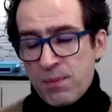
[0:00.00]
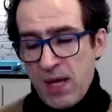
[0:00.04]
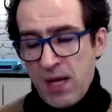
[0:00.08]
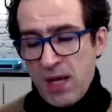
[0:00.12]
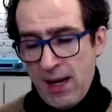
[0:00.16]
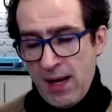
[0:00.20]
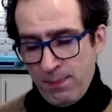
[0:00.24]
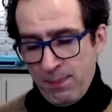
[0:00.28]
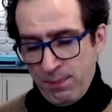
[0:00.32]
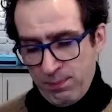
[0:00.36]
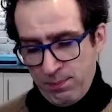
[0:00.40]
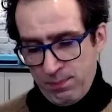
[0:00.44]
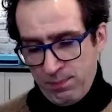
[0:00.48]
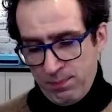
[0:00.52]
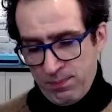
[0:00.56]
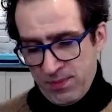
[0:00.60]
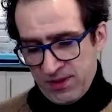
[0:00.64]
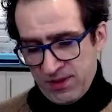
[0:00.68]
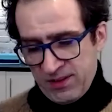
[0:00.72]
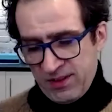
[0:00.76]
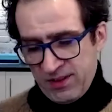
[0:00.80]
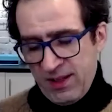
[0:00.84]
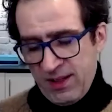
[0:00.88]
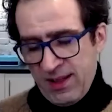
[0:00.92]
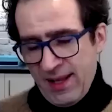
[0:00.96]
up,
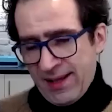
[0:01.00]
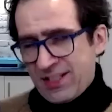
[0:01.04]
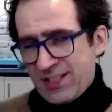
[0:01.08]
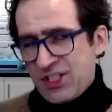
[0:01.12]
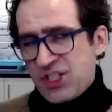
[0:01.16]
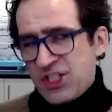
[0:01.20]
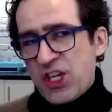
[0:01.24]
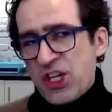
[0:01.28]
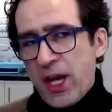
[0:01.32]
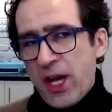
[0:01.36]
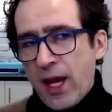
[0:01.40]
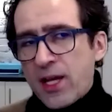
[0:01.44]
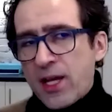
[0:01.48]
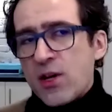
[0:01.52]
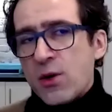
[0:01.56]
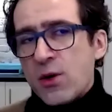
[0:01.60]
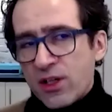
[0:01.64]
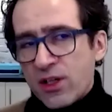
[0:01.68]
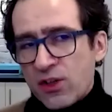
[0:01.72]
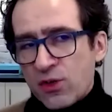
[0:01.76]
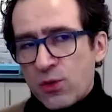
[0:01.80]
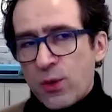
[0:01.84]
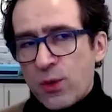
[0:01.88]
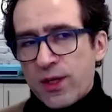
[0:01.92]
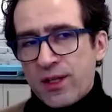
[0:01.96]
say like
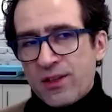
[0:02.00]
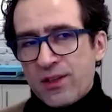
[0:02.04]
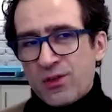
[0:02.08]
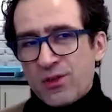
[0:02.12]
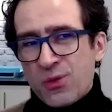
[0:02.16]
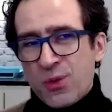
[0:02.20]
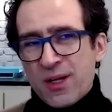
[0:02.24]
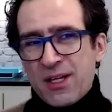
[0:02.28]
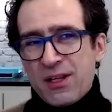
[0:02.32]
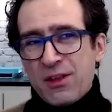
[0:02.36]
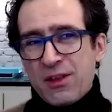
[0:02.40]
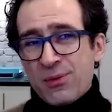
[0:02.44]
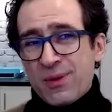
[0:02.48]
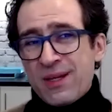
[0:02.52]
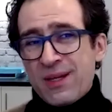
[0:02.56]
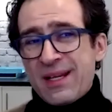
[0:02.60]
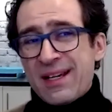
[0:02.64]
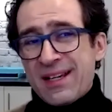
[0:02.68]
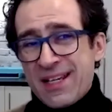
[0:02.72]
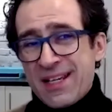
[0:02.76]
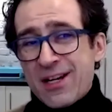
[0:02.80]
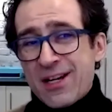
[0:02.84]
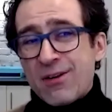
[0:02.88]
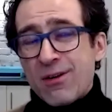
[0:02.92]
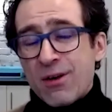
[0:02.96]
January 2023, a
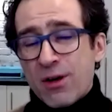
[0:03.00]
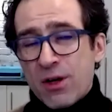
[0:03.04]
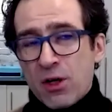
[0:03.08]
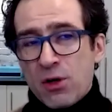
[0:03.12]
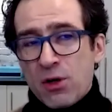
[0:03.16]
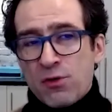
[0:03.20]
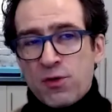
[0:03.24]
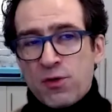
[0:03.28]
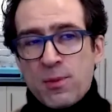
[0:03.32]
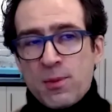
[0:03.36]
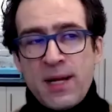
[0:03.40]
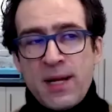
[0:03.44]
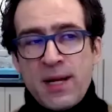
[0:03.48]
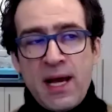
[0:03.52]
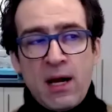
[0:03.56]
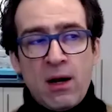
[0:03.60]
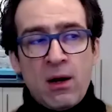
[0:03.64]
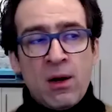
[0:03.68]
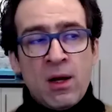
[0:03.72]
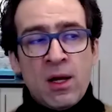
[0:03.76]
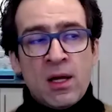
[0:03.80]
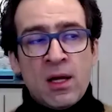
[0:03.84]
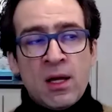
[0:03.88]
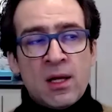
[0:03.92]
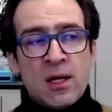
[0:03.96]
year ago from
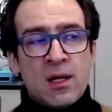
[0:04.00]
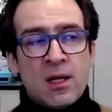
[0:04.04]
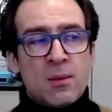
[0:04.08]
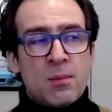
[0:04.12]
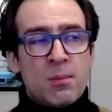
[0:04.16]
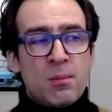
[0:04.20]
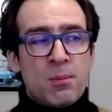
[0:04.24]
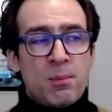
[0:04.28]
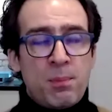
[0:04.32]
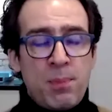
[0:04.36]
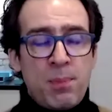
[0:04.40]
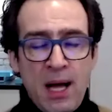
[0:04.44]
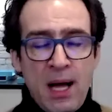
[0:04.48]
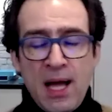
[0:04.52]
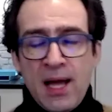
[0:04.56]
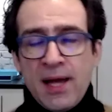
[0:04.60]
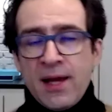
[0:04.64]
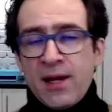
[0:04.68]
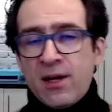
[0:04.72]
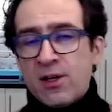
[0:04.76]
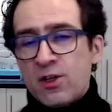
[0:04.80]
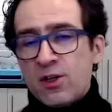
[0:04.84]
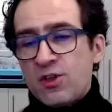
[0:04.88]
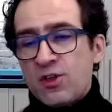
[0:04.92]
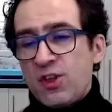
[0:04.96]
now,
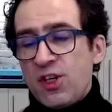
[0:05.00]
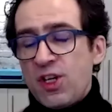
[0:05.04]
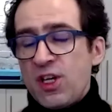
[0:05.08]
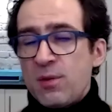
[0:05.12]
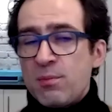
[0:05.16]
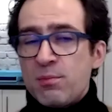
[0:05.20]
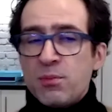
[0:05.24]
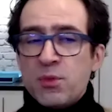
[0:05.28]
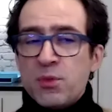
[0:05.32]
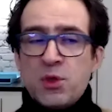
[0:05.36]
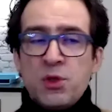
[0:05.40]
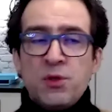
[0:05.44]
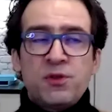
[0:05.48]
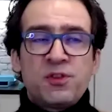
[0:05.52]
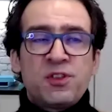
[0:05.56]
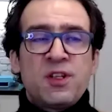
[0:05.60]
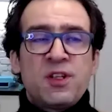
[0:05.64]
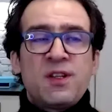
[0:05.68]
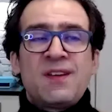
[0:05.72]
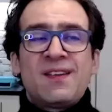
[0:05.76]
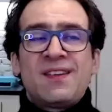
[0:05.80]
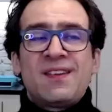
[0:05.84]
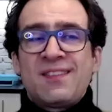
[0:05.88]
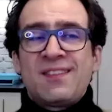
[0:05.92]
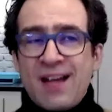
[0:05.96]
buyers had moved to
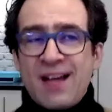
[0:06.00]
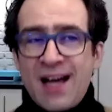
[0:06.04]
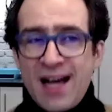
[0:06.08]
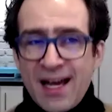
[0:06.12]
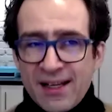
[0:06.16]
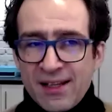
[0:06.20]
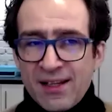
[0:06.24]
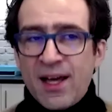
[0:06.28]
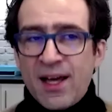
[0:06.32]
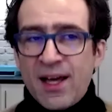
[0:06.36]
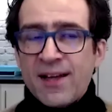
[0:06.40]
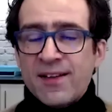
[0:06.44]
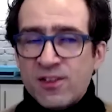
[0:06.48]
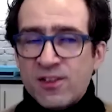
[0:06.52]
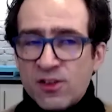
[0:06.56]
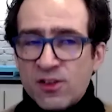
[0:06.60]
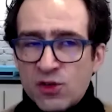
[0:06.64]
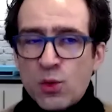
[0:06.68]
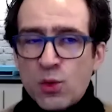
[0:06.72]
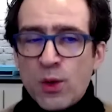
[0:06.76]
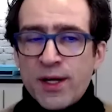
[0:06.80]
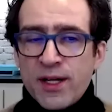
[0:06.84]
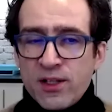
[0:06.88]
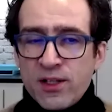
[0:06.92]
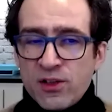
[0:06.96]
the sidelines in
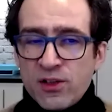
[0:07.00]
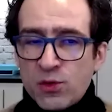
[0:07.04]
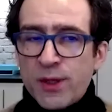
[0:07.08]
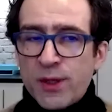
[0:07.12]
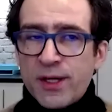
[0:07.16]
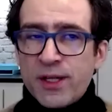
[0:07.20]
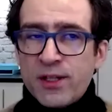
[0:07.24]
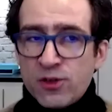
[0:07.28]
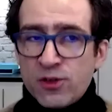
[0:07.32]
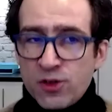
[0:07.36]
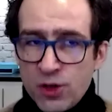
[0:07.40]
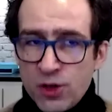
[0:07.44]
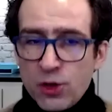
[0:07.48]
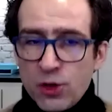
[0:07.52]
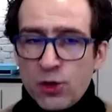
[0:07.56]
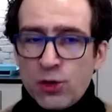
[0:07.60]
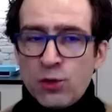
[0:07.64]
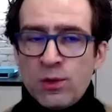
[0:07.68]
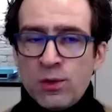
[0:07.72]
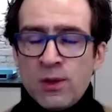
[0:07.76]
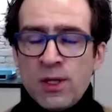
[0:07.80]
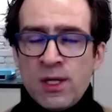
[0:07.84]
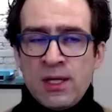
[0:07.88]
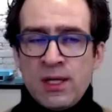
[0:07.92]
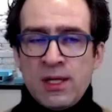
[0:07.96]

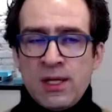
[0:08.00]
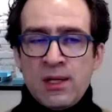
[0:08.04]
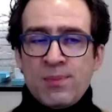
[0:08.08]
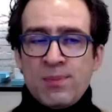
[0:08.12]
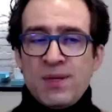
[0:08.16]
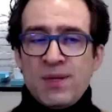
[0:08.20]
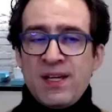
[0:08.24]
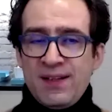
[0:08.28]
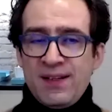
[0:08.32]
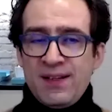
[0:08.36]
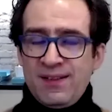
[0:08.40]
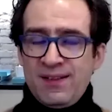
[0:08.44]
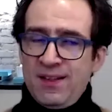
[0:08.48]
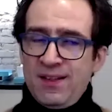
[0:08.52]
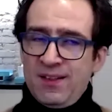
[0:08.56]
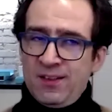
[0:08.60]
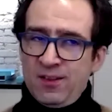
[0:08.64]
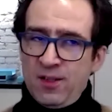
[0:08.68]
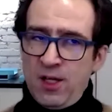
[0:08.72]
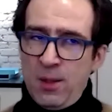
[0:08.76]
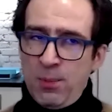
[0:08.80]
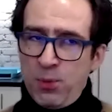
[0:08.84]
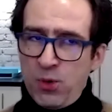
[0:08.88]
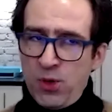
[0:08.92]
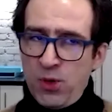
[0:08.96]
2022 because they
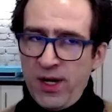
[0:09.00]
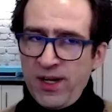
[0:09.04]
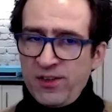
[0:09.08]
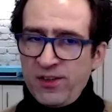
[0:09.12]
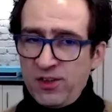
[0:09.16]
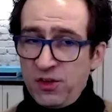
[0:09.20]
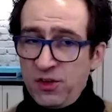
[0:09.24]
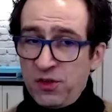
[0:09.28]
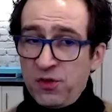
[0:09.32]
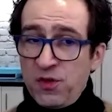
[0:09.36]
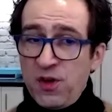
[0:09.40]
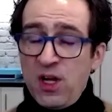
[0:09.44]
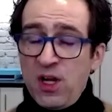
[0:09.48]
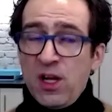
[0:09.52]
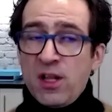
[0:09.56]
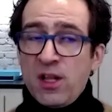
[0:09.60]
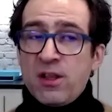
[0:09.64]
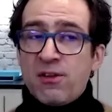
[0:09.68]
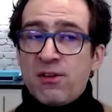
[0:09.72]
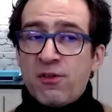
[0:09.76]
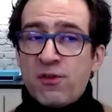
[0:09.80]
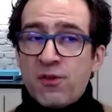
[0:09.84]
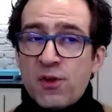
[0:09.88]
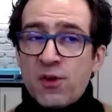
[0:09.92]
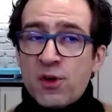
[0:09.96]
saw prices fall in
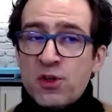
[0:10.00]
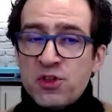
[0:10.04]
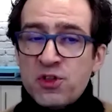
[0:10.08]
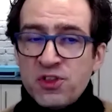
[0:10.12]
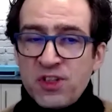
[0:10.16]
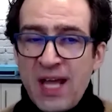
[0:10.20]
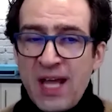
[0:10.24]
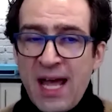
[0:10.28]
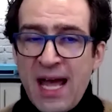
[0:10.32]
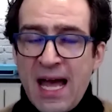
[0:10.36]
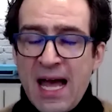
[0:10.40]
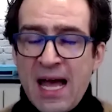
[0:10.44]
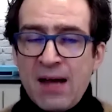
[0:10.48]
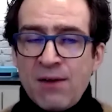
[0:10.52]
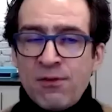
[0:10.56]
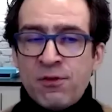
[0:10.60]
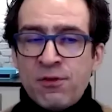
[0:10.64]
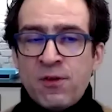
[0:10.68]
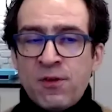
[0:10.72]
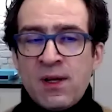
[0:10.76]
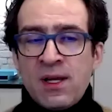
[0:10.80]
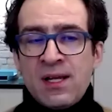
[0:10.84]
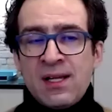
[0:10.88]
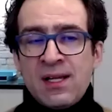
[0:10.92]
the first half